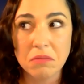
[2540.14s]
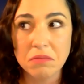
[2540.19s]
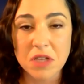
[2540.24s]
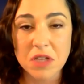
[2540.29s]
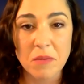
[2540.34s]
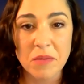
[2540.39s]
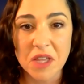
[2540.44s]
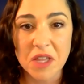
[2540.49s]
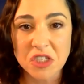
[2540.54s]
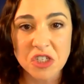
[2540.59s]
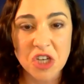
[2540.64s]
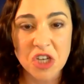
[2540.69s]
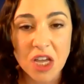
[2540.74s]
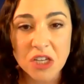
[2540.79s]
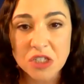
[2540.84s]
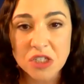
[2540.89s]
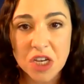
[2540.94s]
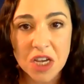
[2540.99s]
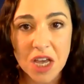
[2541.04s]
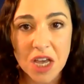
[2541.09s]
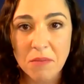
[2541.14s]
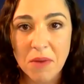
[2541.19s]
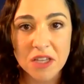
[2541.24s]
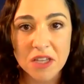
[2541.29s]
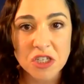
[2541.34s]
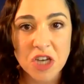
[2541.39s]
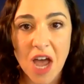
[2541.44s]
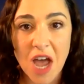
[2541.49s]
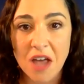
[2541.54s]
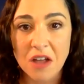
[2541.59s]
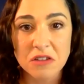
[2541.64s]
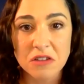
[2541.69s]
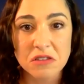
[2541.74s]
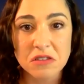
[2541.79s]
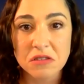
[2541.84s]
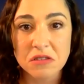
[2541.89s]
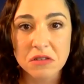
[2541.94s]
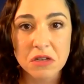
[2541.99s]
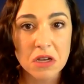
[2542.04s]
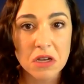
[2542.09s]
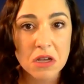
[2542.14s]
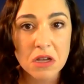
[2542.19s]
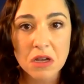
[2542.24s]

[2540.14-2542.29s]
something changing in my child's